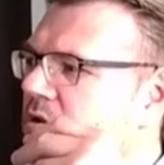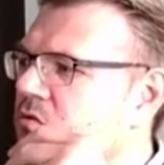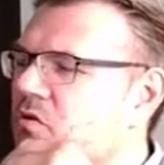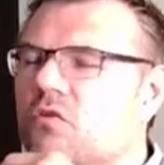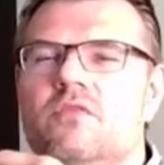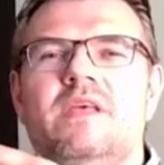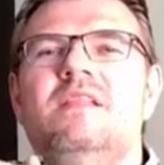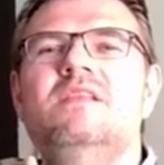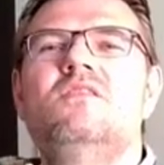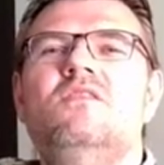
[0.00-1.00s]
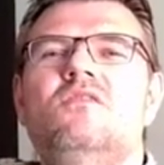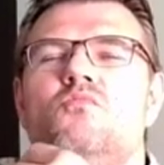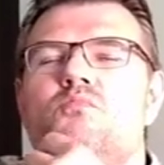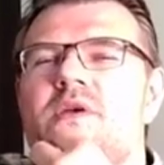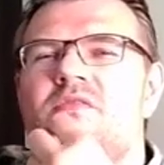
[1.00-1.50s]
you don't need to
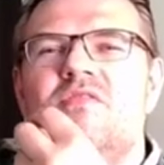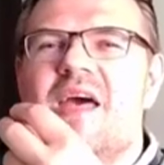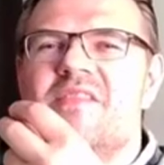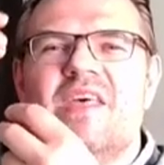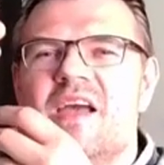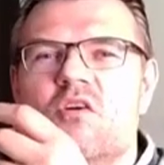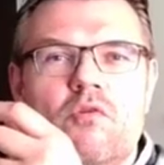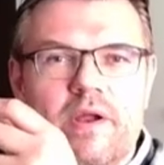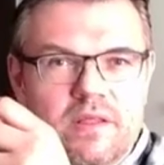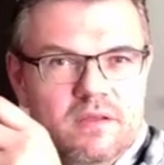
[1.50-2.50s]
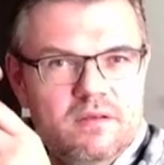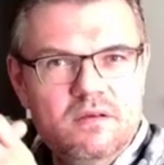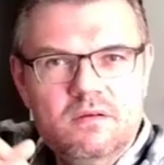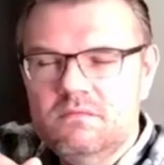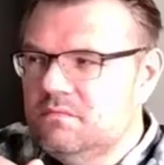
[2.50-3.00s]
be that accurate.
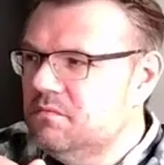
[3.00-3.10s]
Yeah?